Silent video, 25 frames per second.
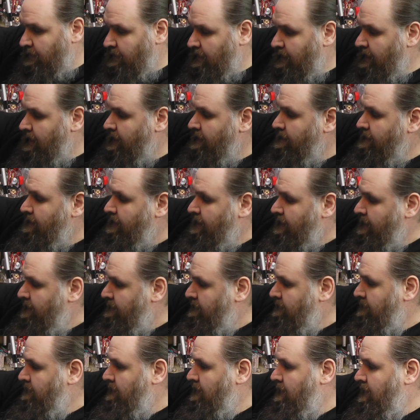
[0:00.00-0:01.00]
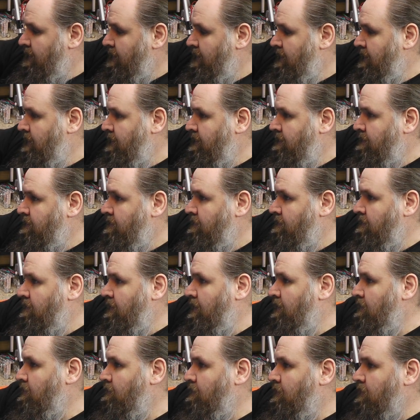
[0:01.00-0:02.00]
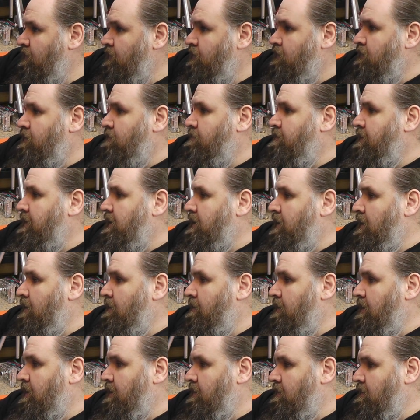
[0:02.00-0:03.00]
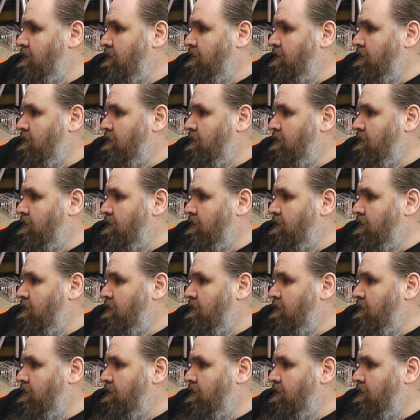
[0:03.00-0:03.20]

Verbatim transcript: at that and the other one should be going